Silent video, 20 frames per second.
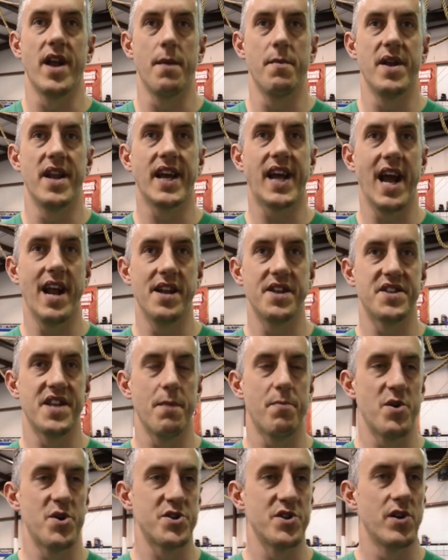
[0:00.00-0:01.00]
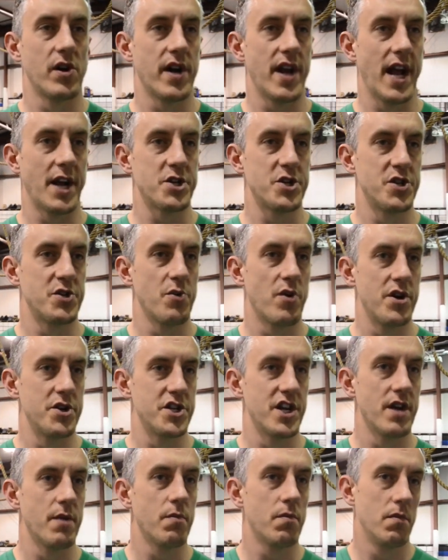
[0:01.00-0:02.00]
I mean, again, it's that personal connection to our
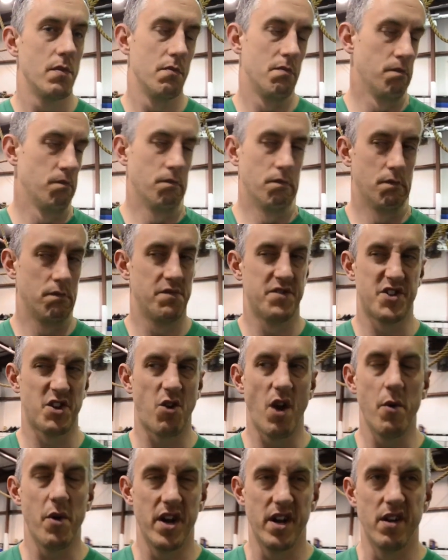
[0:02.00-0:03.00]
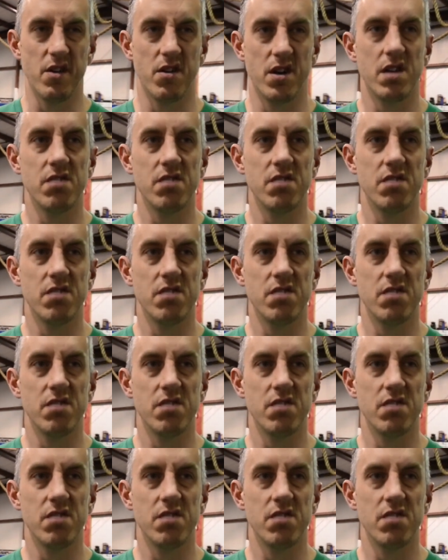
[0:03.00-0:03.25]
gym. It's a great way to do